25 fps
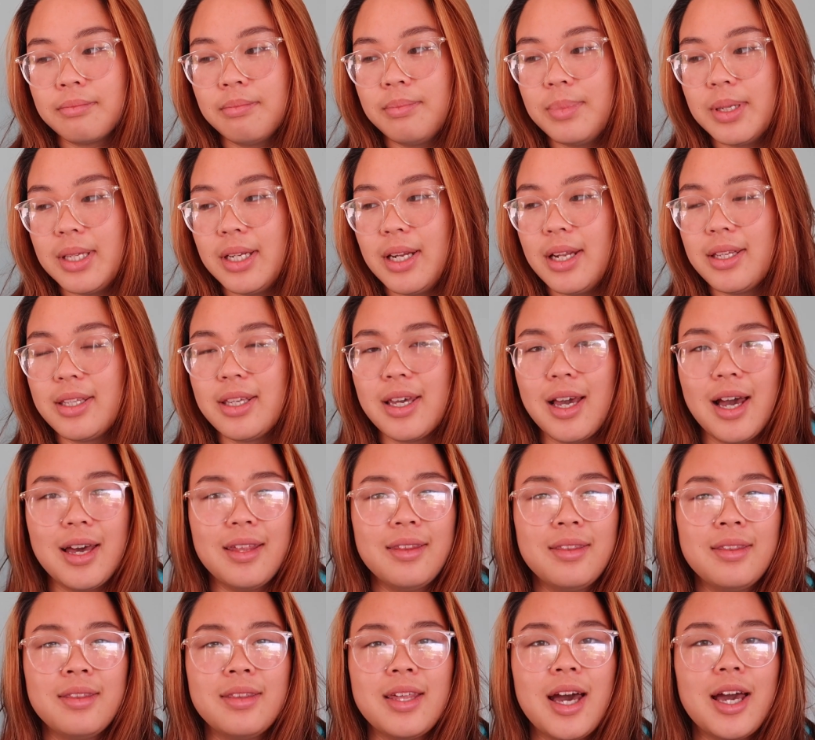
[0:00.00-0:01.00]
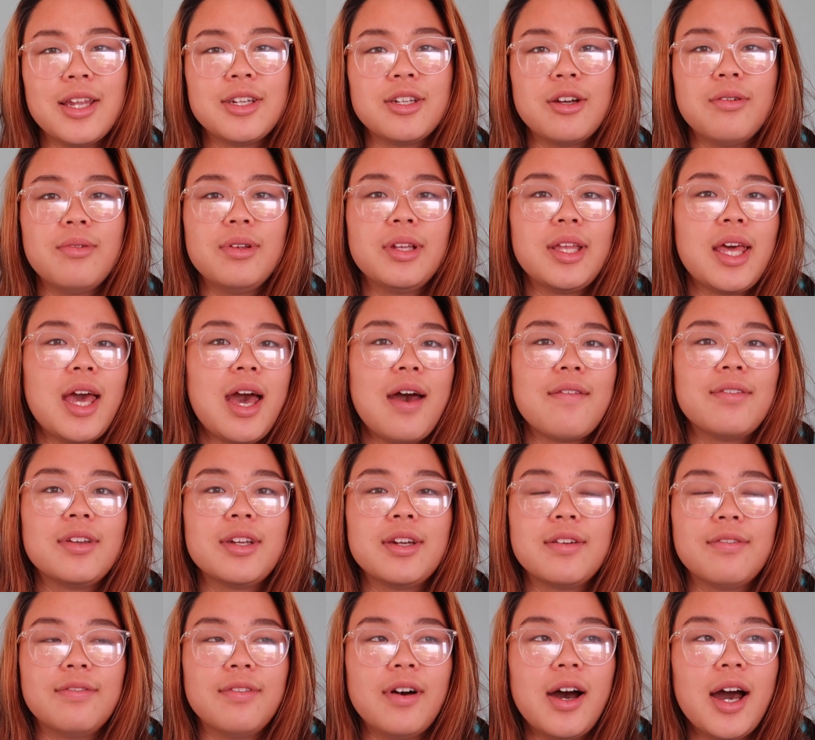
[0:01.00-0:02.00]
But yeah, other than that I don't really have
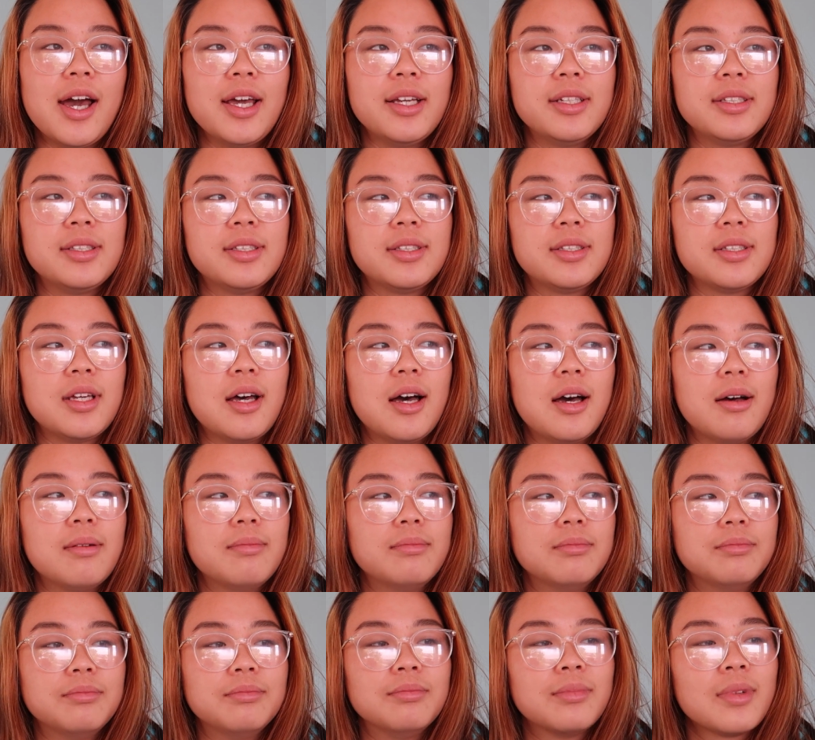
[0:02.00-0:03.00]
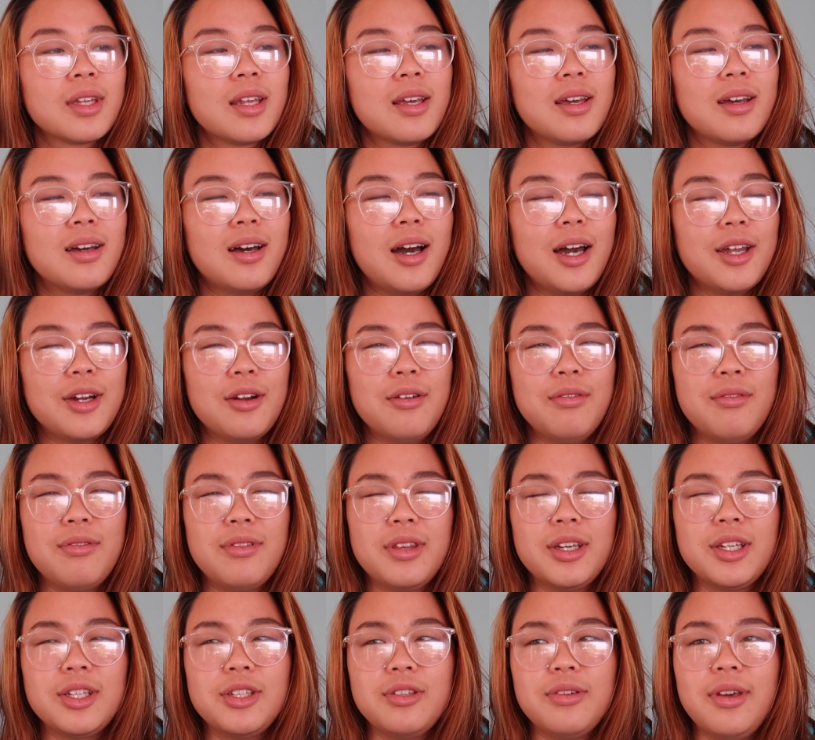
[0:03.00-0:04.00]
any advice. I don't
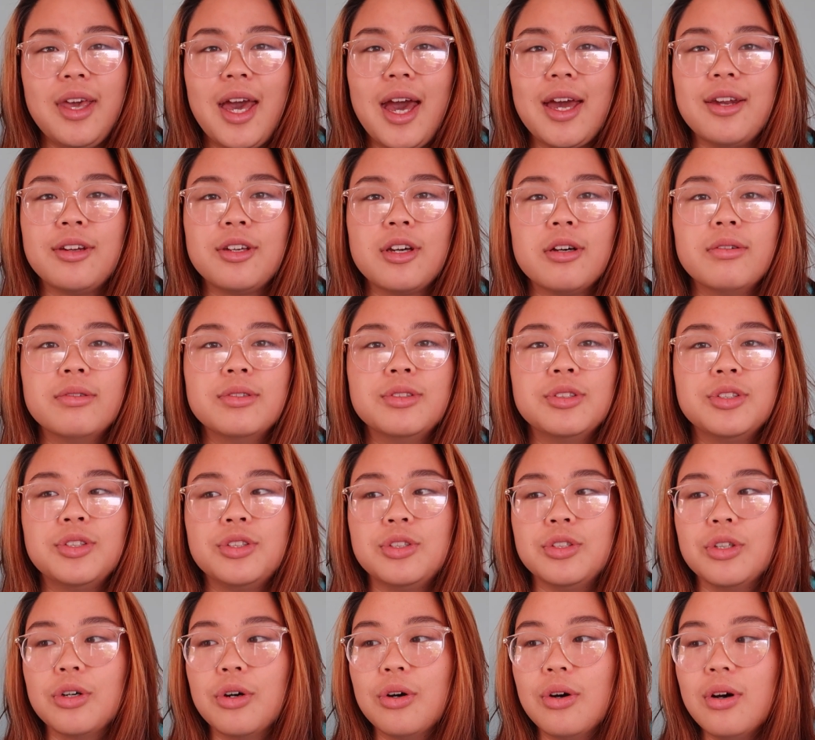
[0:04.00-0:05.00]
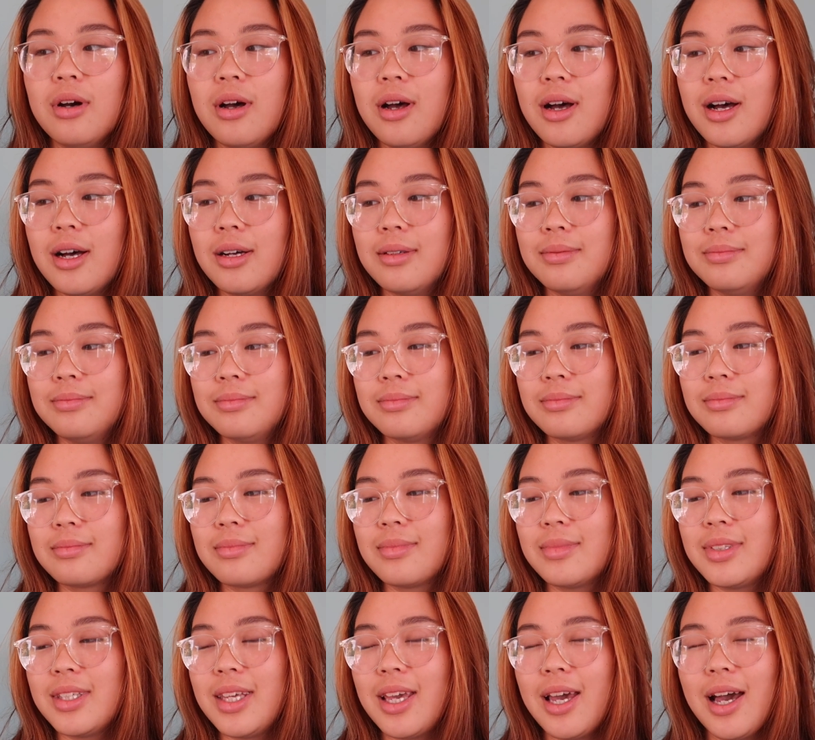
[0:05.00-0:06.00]
think you can go in the store.
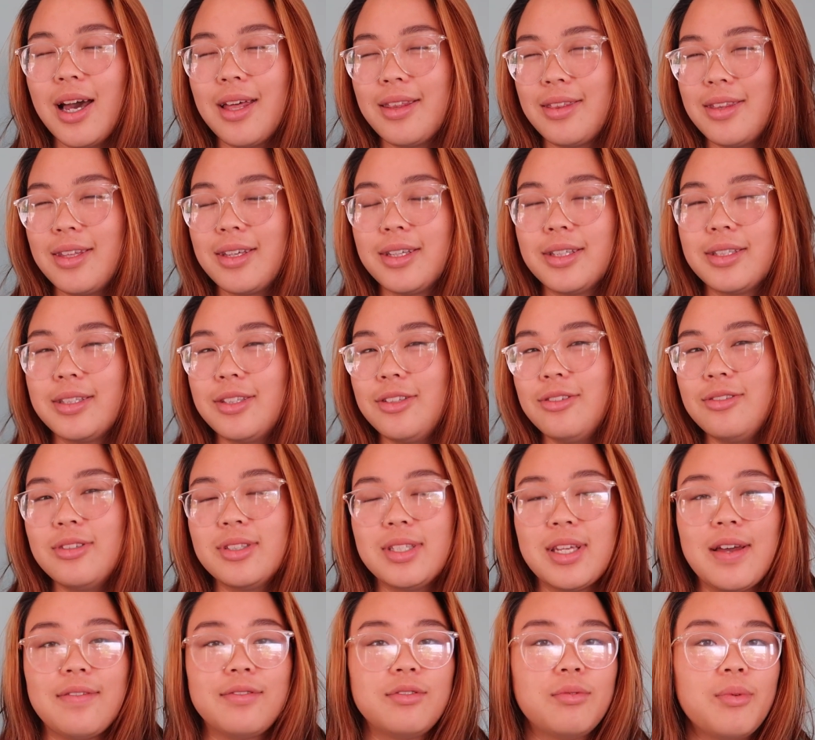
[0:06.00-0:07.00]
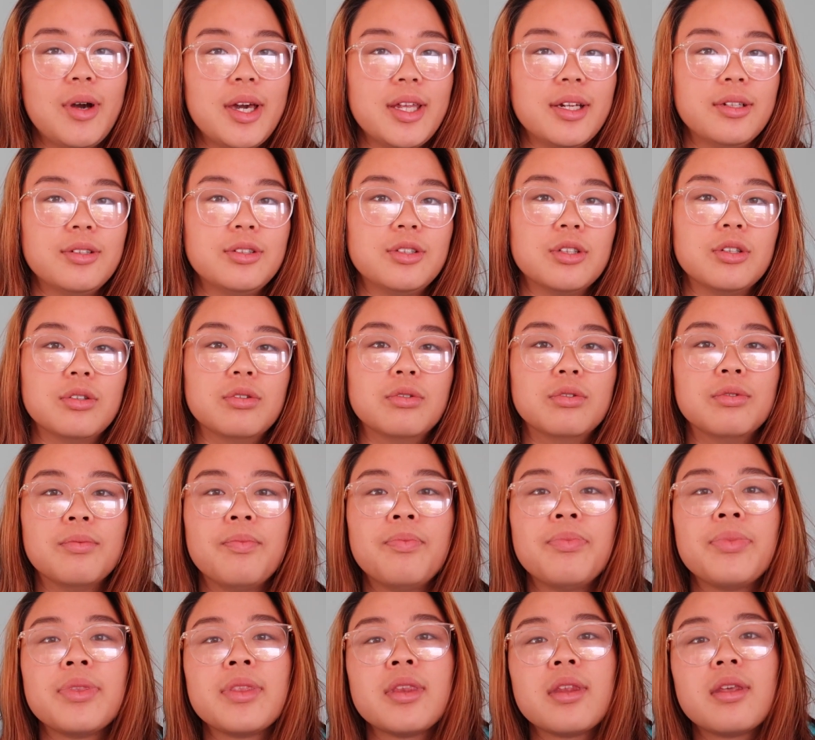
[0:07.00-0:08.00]
Yeah, I think you just have to wait until
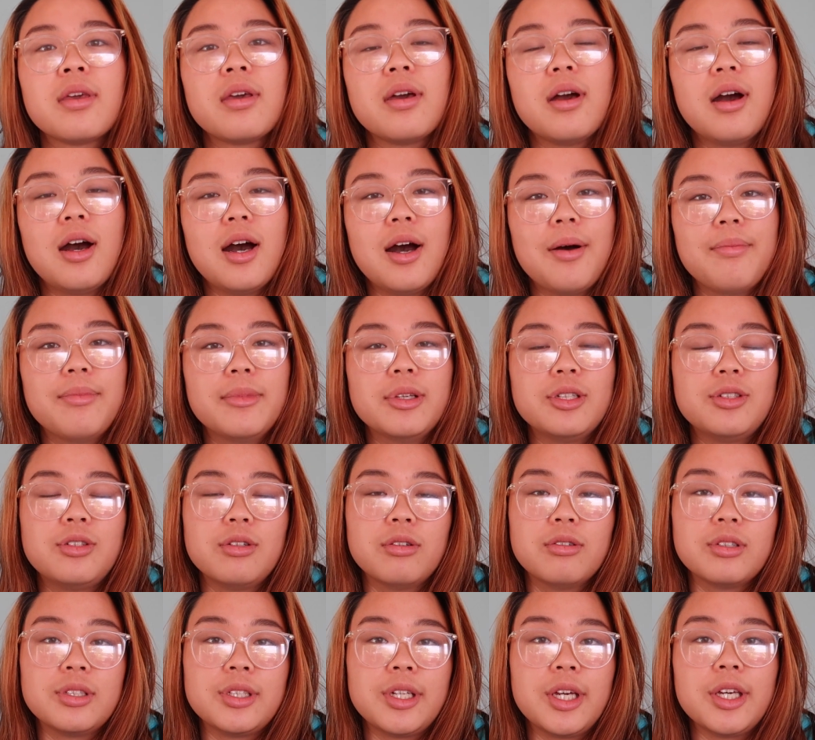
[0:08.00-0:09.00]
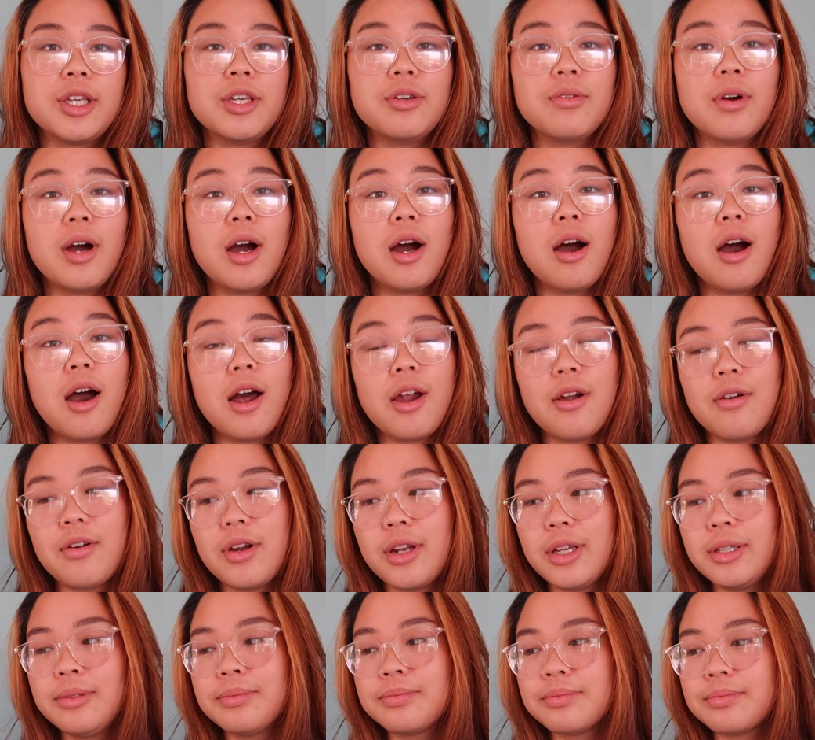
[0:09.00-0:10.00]
the stores near you are
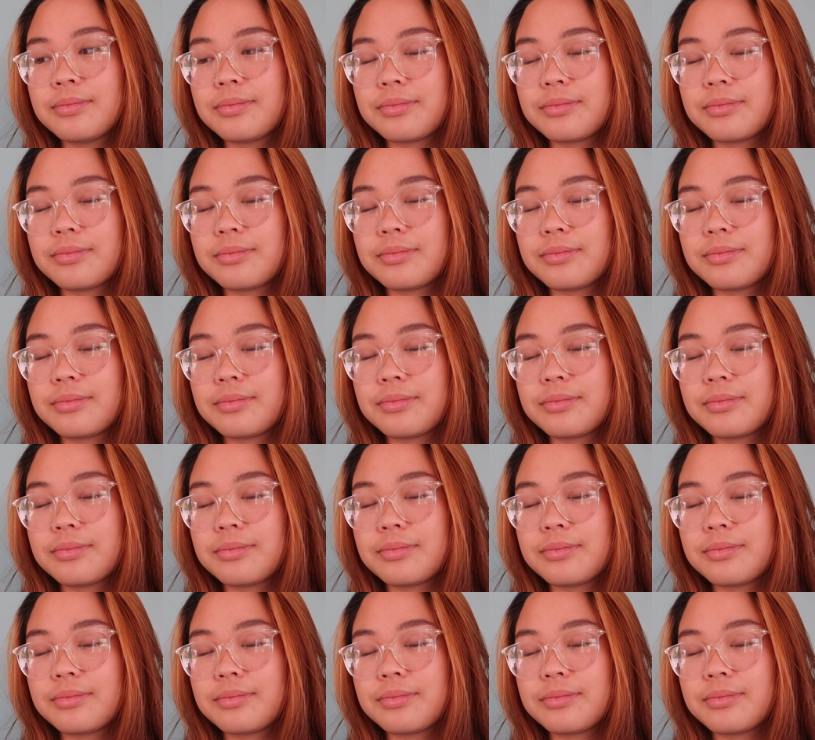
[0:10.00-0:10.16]
hiring